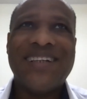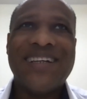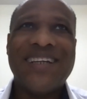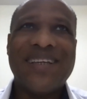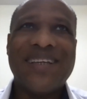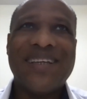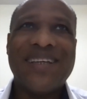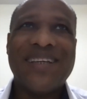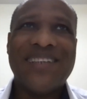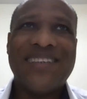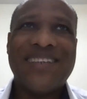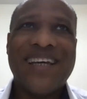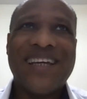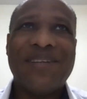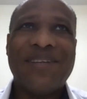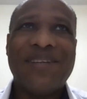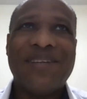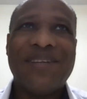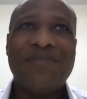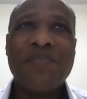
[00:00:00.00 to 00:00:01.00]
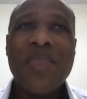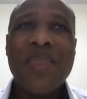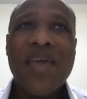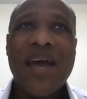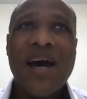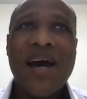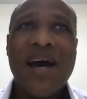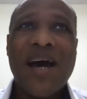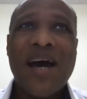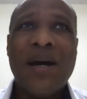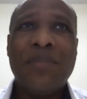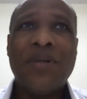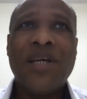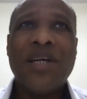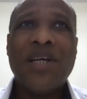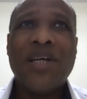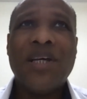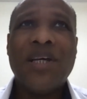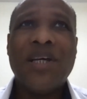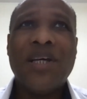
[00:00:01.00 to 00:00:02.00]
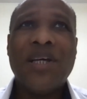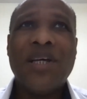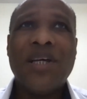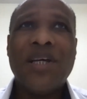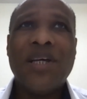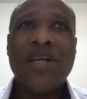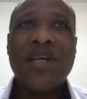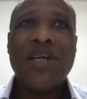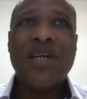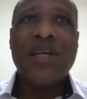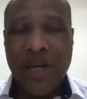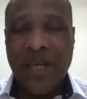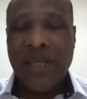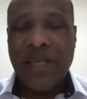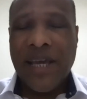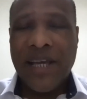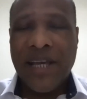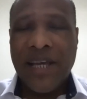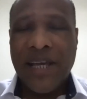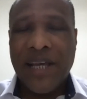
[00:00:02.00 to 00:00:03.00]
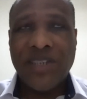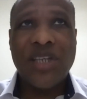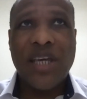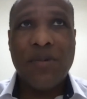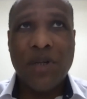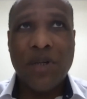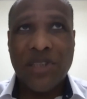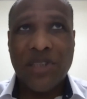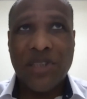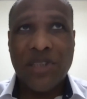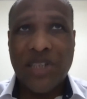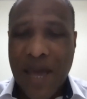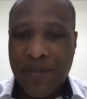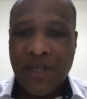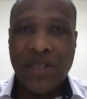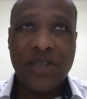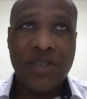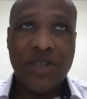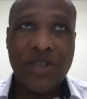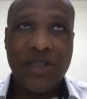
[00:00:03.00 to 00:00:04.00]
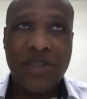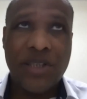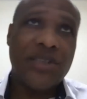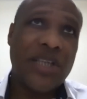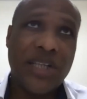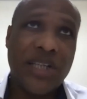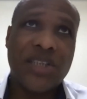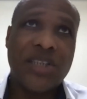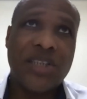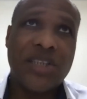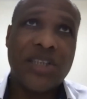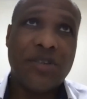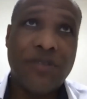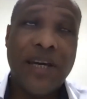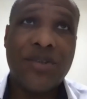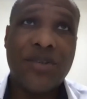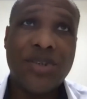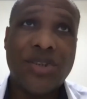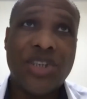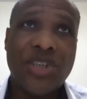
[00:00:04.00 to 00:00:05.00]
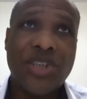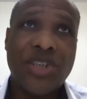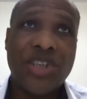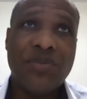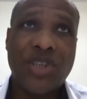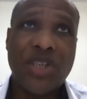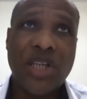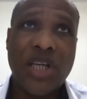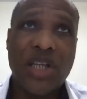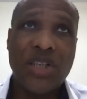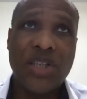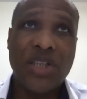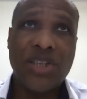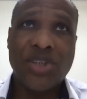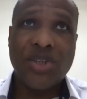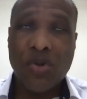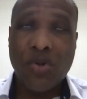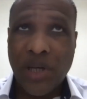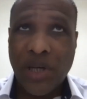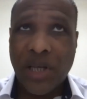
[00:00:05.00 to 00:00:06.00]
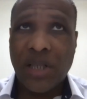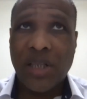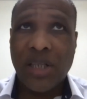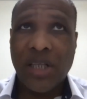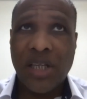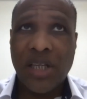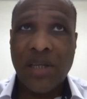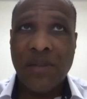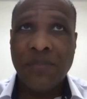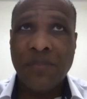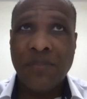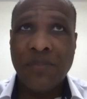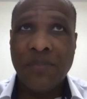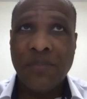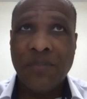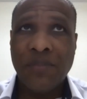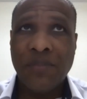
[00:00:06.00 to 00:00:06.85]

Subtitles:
All right, give me a second. At any rate, yes. And what's happening is the financial system is changing so quickly